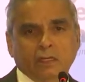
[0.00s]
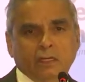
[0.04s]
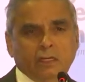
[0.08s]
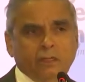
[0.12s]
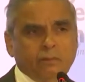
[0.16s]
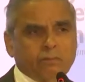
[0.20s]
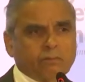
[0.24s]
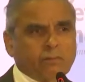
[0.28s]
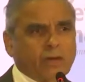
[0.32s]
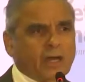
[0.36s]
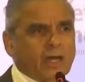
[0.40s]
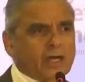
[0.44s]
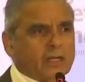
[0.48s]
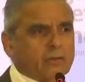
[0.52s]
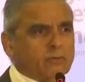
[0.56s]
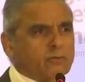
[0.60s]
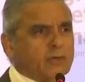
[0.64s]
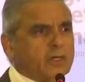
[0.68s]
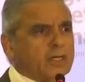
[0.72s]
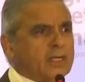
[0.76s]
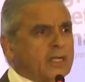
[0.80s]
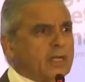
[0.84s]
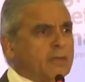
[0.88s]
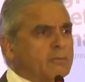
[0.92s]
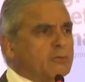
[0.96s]
In part
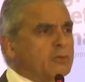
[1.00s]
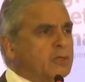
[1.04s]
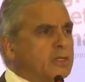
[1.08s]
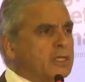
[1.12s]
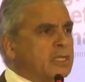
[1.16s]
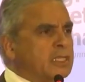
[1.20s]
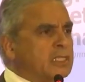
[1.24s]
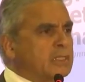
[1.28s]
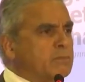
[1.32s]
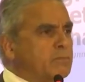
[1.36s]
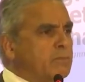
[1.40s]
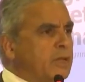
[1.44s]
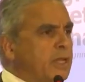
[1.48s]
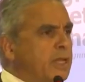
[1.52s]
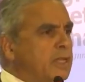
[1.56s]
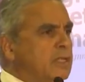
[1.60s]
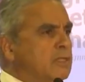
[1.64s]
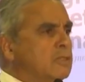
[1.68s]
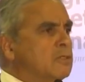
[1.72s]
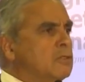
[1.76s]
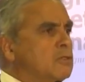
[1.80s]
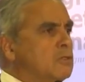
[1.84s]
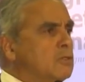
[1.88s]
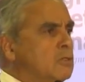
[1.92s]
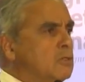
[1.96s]
one, I'm going to
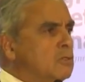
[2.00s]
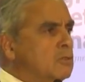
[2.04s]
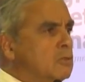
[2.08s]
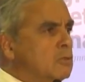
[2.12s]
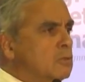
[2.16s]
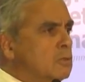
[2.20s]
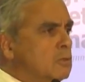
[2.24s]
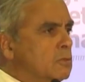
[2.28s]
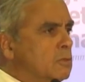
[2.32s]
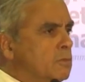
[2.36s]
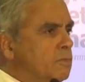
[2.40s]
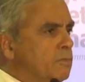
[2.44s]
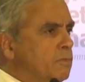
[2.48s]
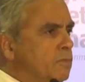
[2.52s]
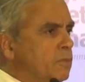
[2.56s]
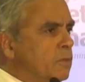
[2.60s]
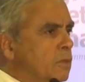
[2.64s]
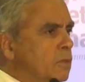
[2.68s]
explain to you